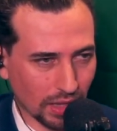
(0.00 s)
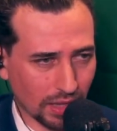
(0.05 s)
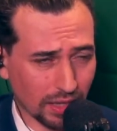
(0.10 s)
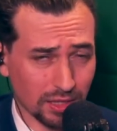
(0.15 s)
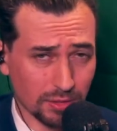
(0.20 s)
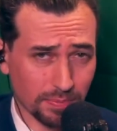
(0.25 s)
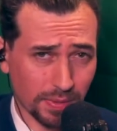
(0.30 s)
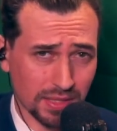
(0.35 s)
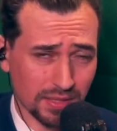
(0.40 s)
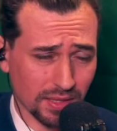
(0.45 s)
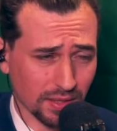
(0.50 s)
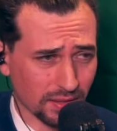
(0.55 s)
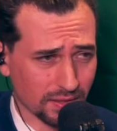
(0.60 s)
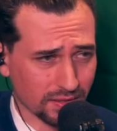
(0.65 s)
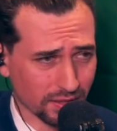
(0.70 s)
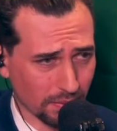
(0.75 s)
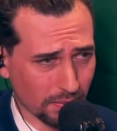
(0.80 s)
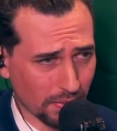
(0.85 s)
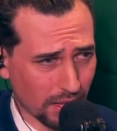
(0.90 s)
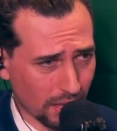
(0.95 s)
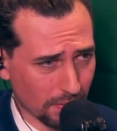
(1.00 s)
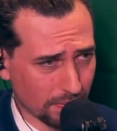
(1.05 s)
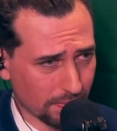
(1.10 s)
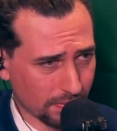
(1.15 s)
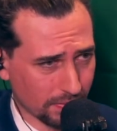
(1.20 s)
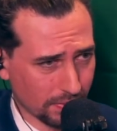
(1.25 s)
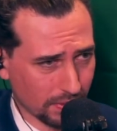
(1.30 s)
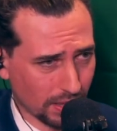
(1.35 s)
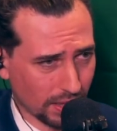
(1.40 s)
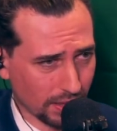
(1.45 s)
And it's basically the same
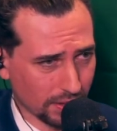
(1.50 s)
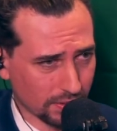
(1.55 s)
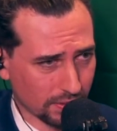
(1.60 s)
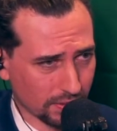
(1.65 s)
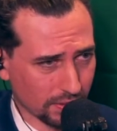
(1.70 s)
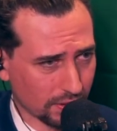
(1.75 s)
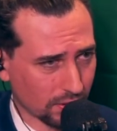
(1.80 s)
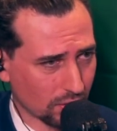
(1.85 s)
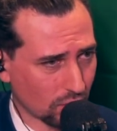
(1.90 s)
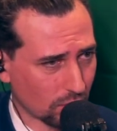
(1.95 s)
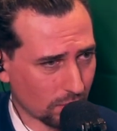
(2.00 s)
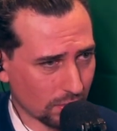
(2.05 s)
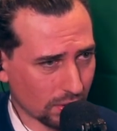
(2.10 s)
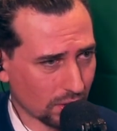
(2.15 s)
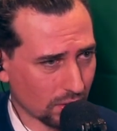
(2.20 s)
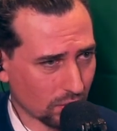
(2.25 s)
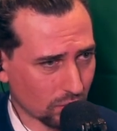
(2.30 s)
app like the normal